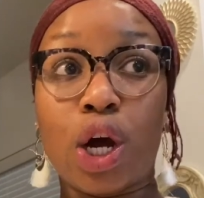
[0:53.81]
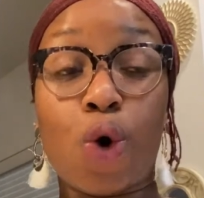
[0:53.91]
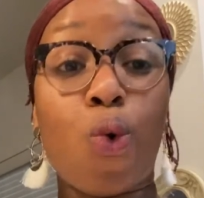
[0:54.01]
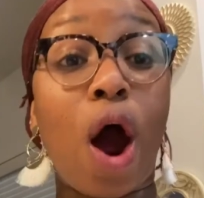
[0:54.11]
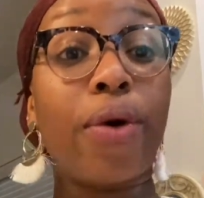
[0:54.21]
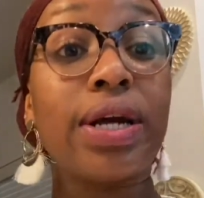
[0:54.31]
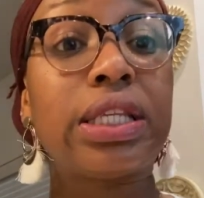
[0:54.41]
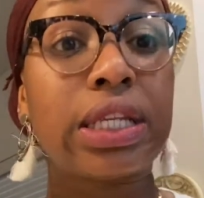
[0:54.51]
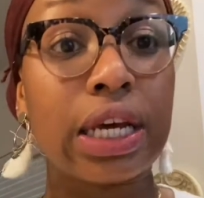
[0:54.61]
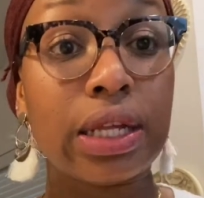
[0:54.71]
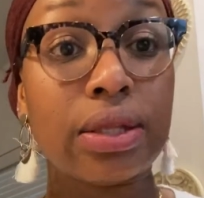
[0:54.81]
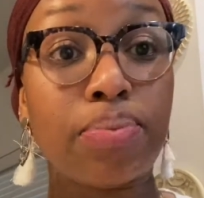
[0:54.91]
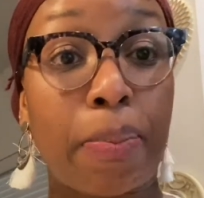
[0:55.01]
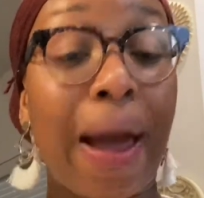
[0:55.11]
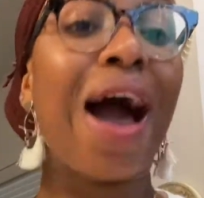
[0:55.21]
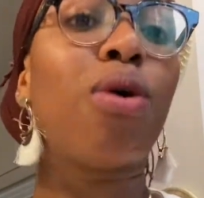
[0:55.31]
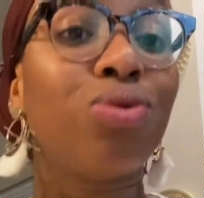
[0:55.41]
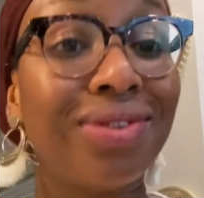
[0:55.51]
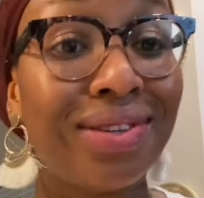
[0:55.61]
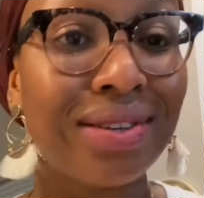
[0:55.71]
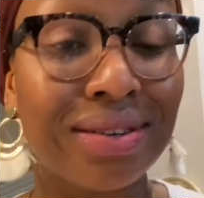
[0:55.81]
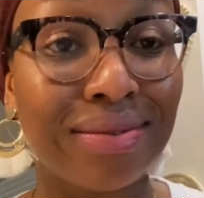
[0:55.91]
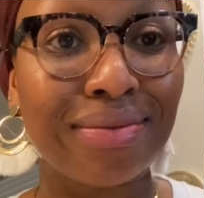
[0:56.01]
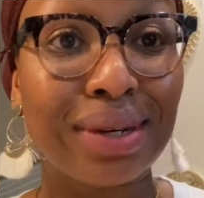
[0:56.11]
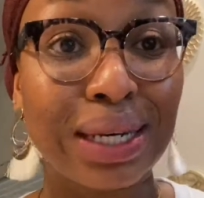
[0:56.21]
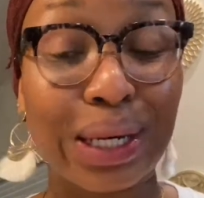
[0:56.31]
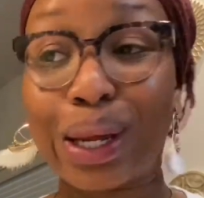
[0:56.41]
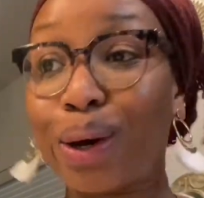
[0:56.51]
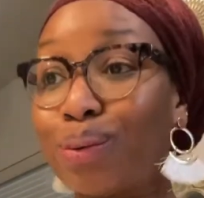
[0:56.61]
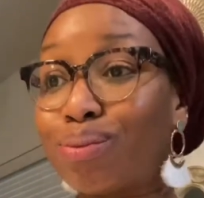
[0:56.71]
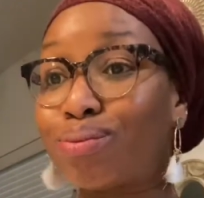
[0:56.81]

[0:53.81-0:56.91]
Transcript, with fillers: quarantine pounds, you know,